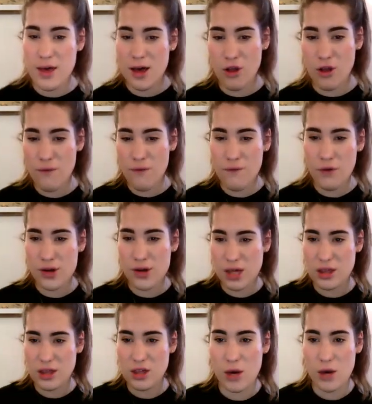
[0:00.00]
and her foot has
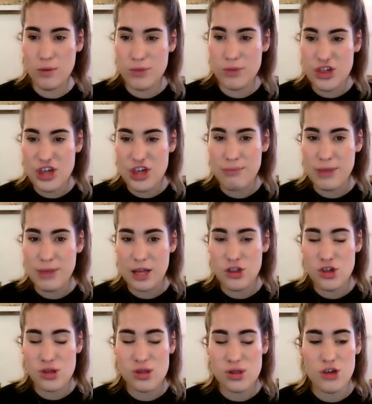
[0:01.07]
had to go up the chimney
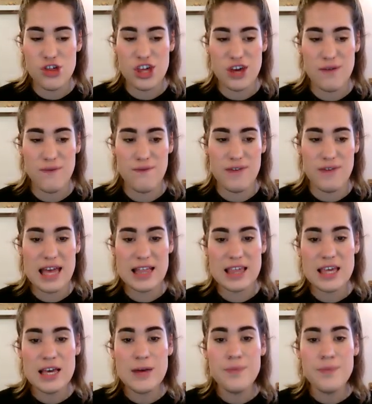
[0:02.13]
just so she can fit